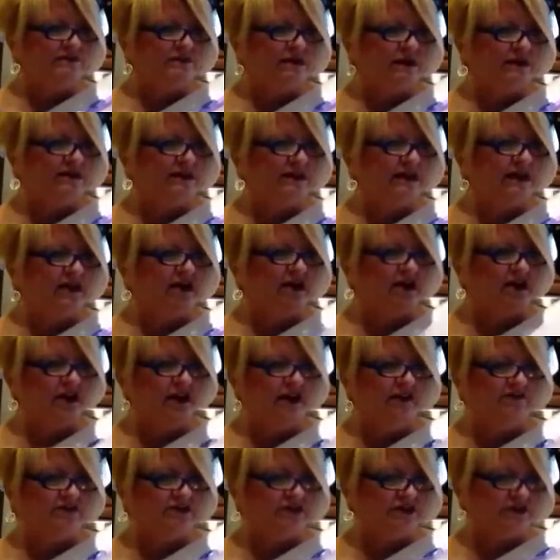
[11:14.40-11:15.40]
right there. All you
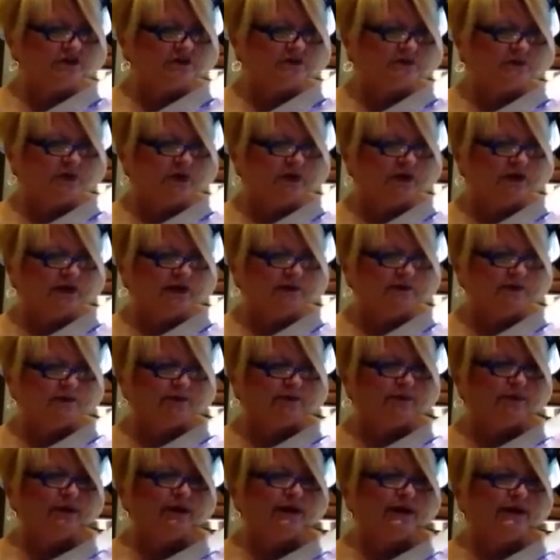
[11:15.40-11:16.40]
have to do is pull it up and
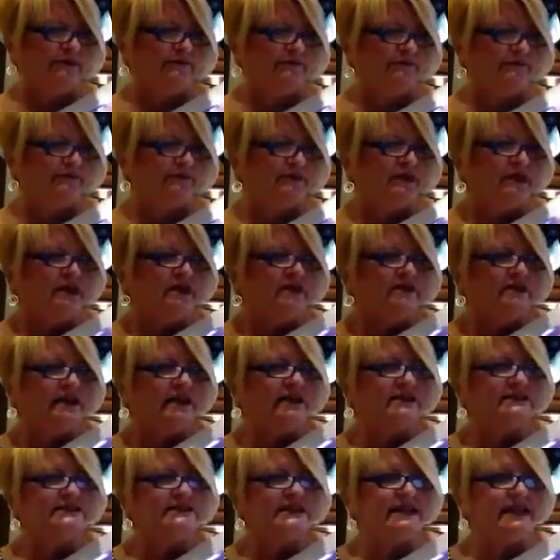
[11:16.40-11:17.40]
print it.
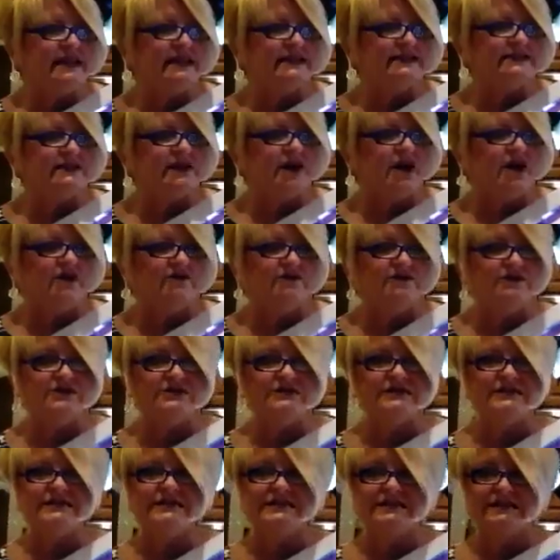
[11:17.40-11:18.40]
Next thing is
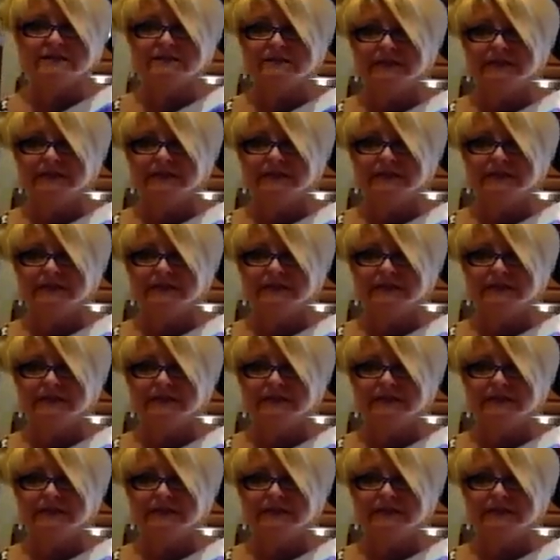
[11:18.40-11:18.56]
conferences and